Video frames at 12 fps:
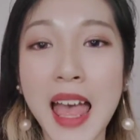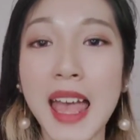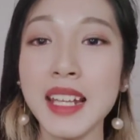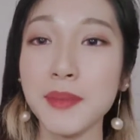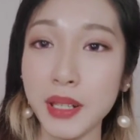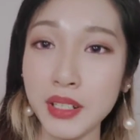
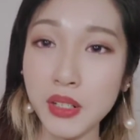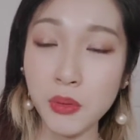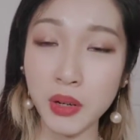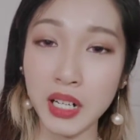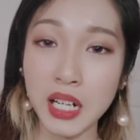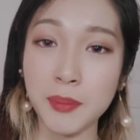Explain your
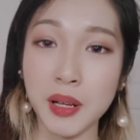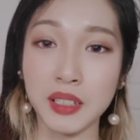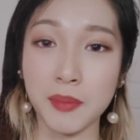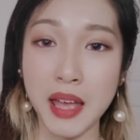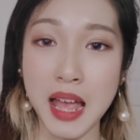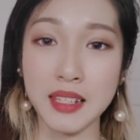work about
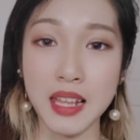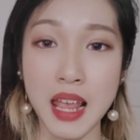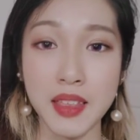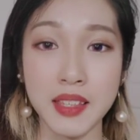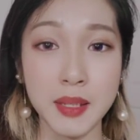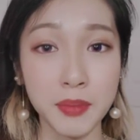the mask
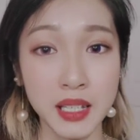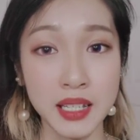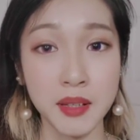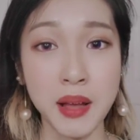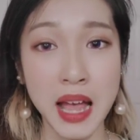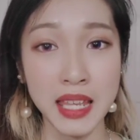and the
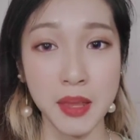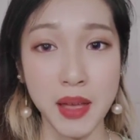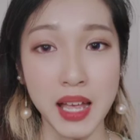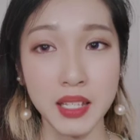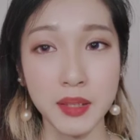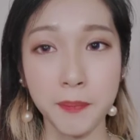symbolism behind the
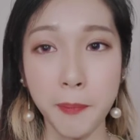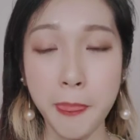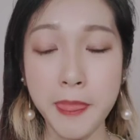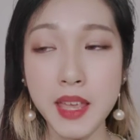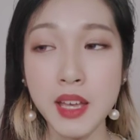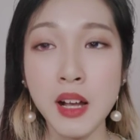mask.
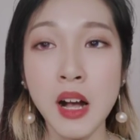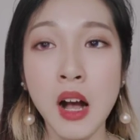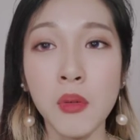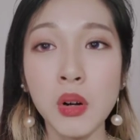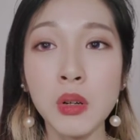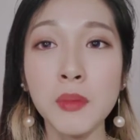
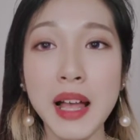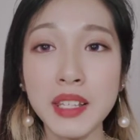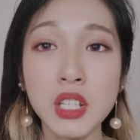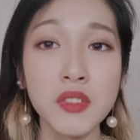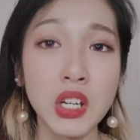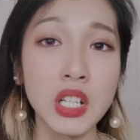Well,
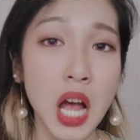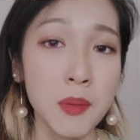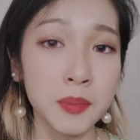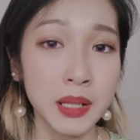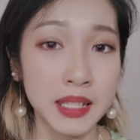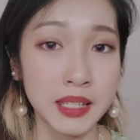masks are a very
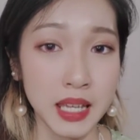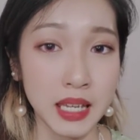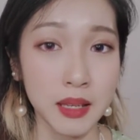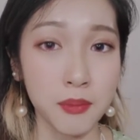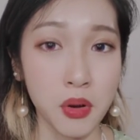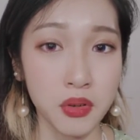commonplace
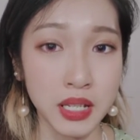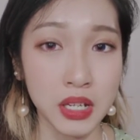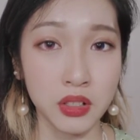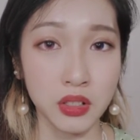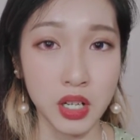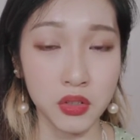thing in most
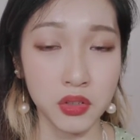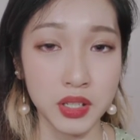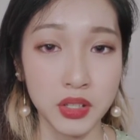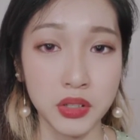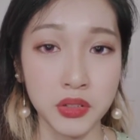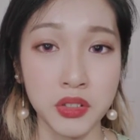Asian
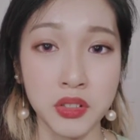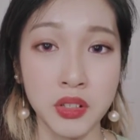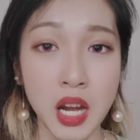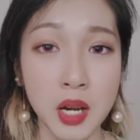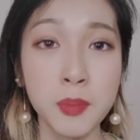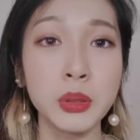countries due to
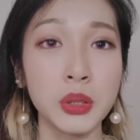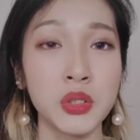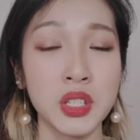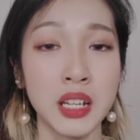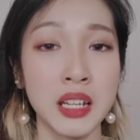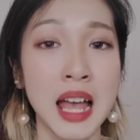air
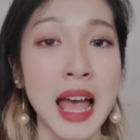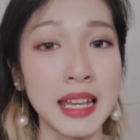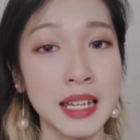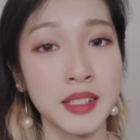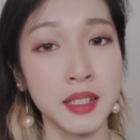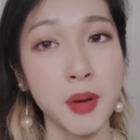pollution, and
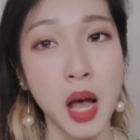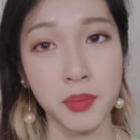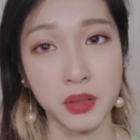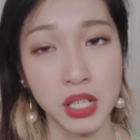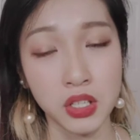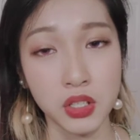high density
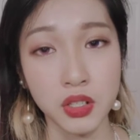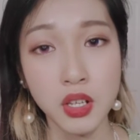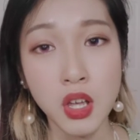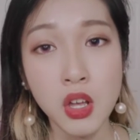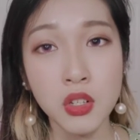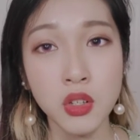populations.
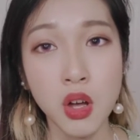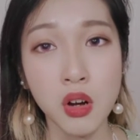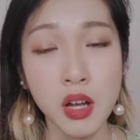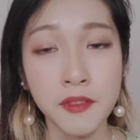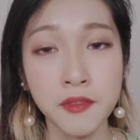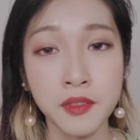
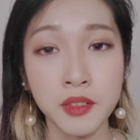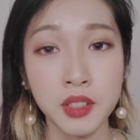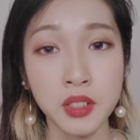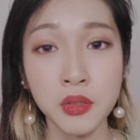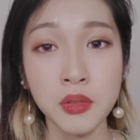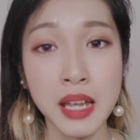So if
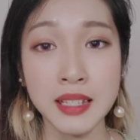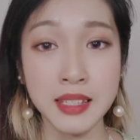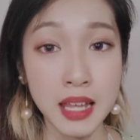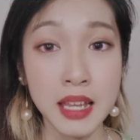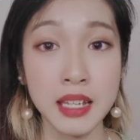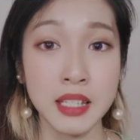you get
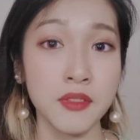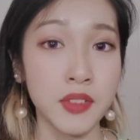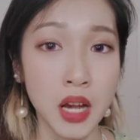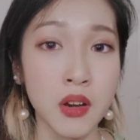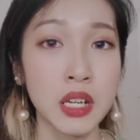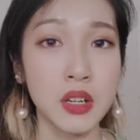sick, it's
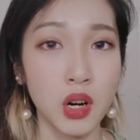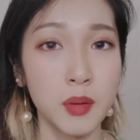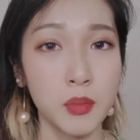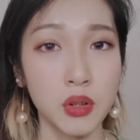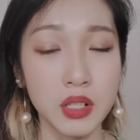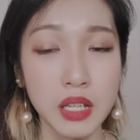very
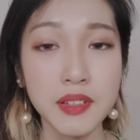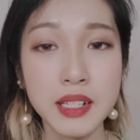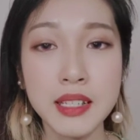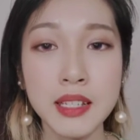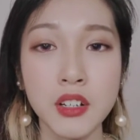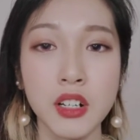normal, even
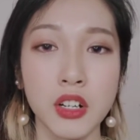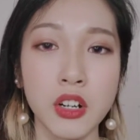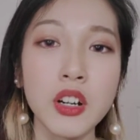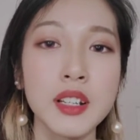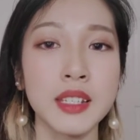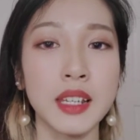considered a
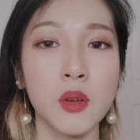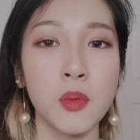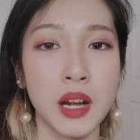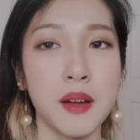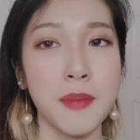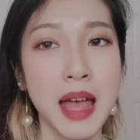courtesy to
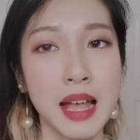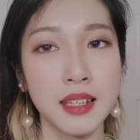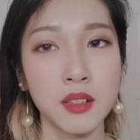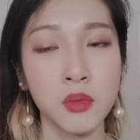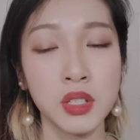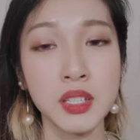wear a
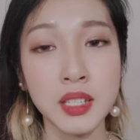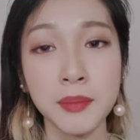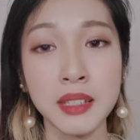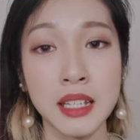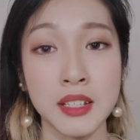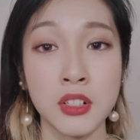mask, which is
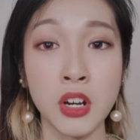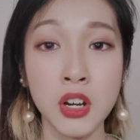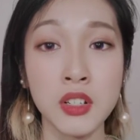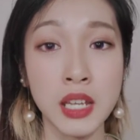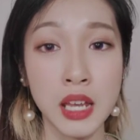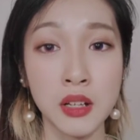something that has
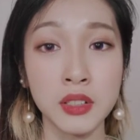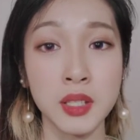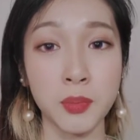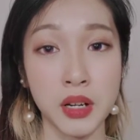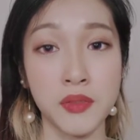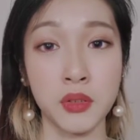curtailed the
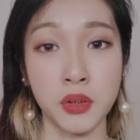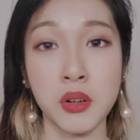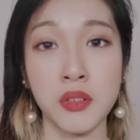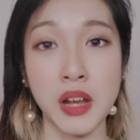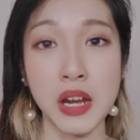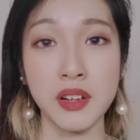spread of the
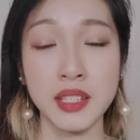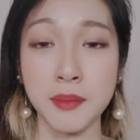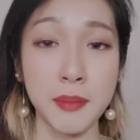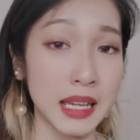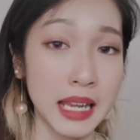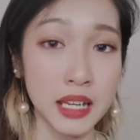coronavirus
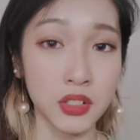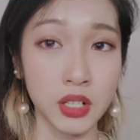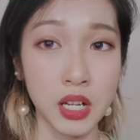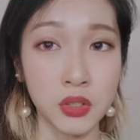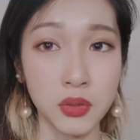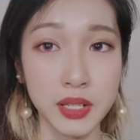in many Asian
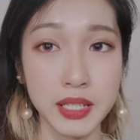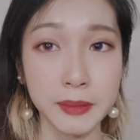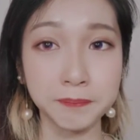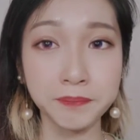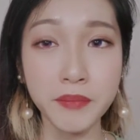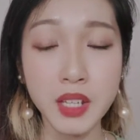countries.
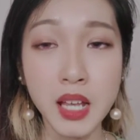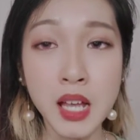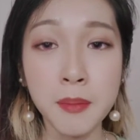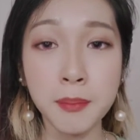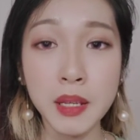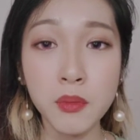
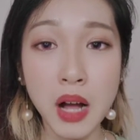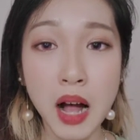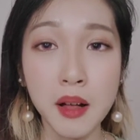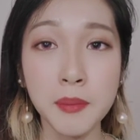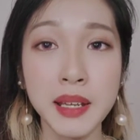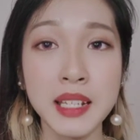
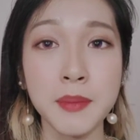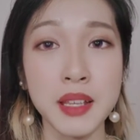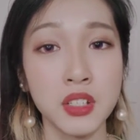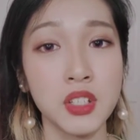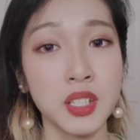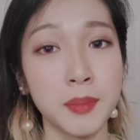Meanwhile, mixed
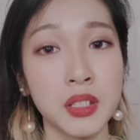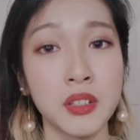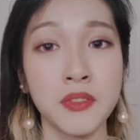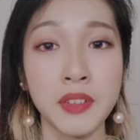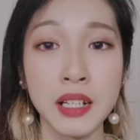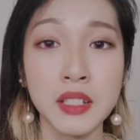messages about
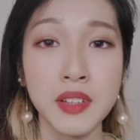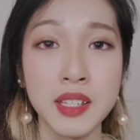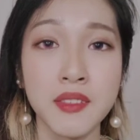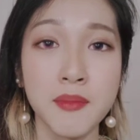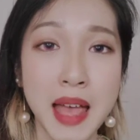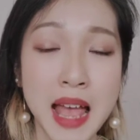the
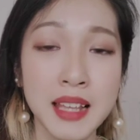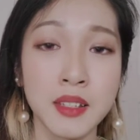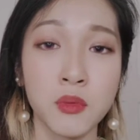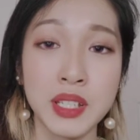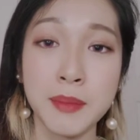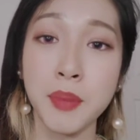effectiveness of masks
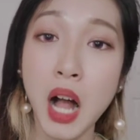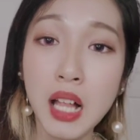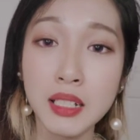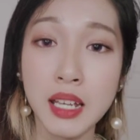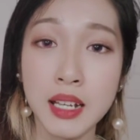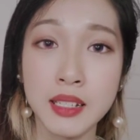in recent
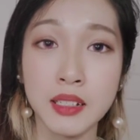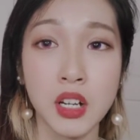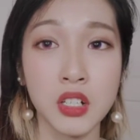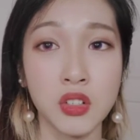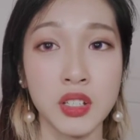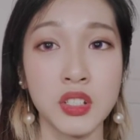politics in
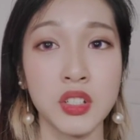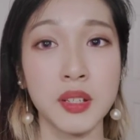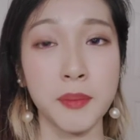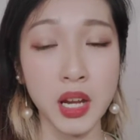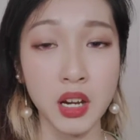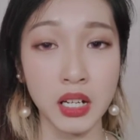countries such as
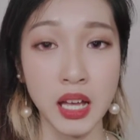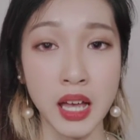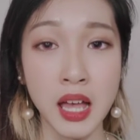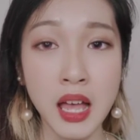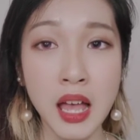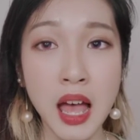
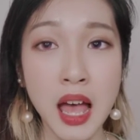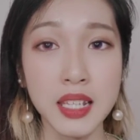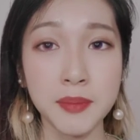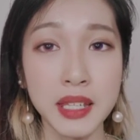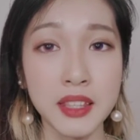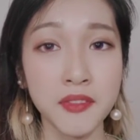America
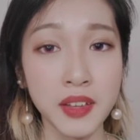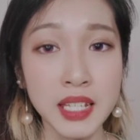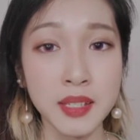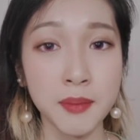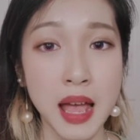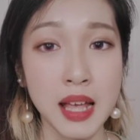has made the
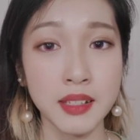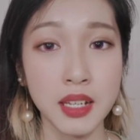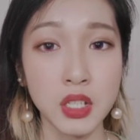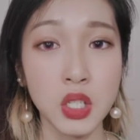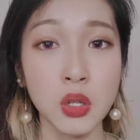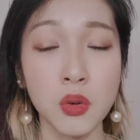face mask
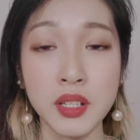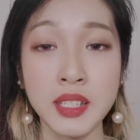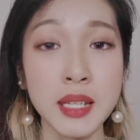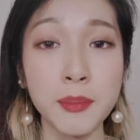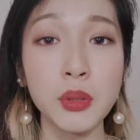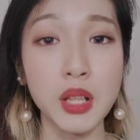into a
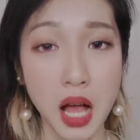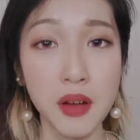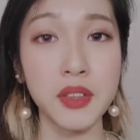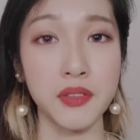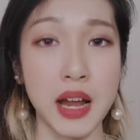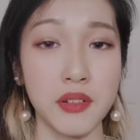symbol
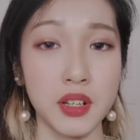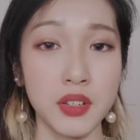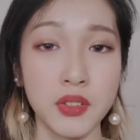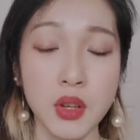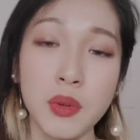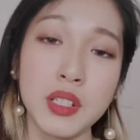of the virus.
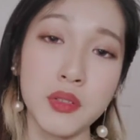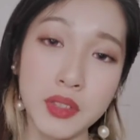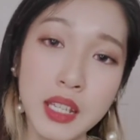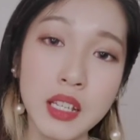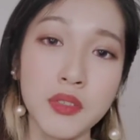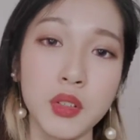So when you
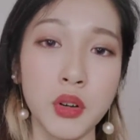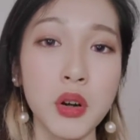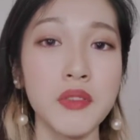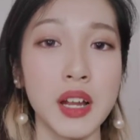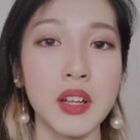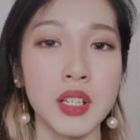think of the
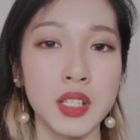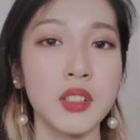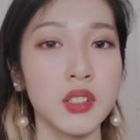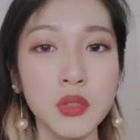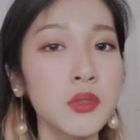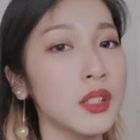coronavirus,
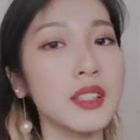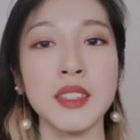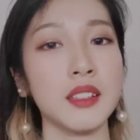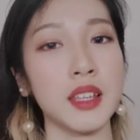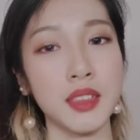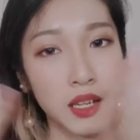you
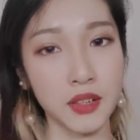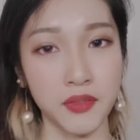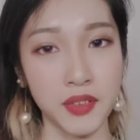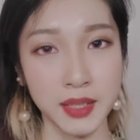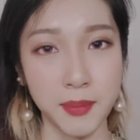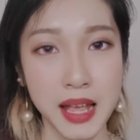instantly think of the
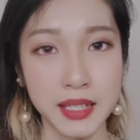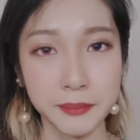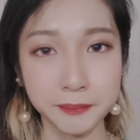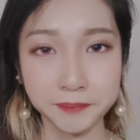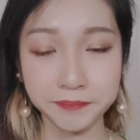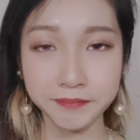face
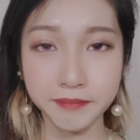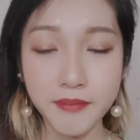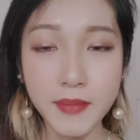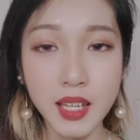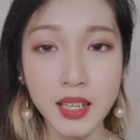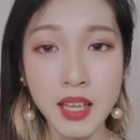mask.
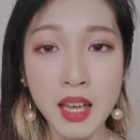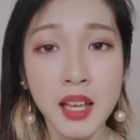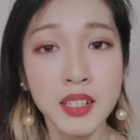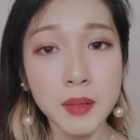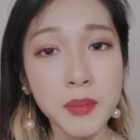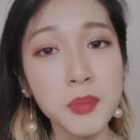
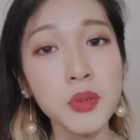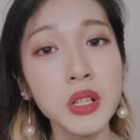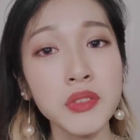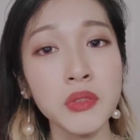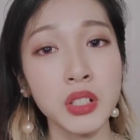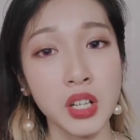Some people
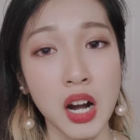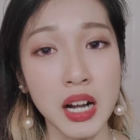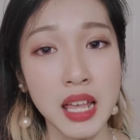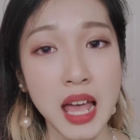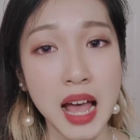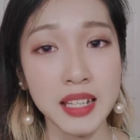even regard
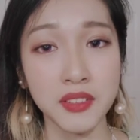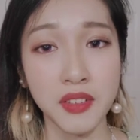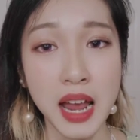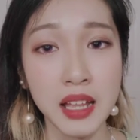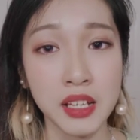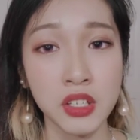it as a
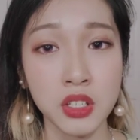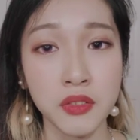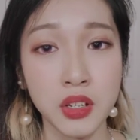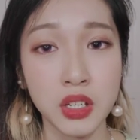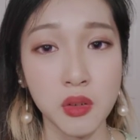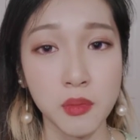violation
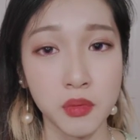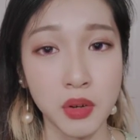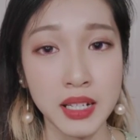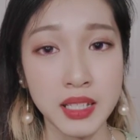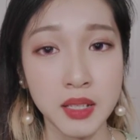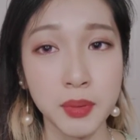of their human
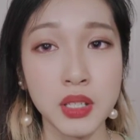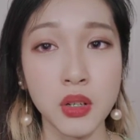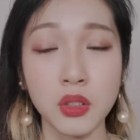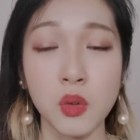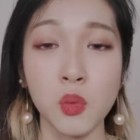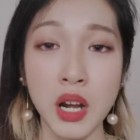rights to be
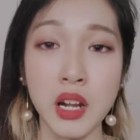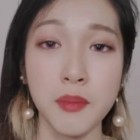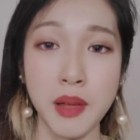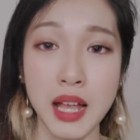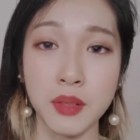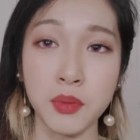told to wear
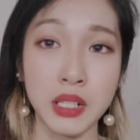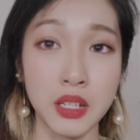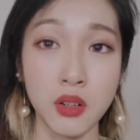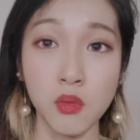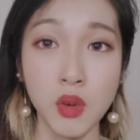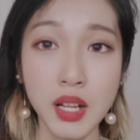a mask when they
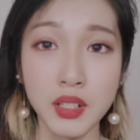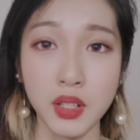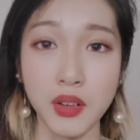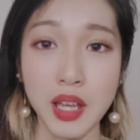don't want to.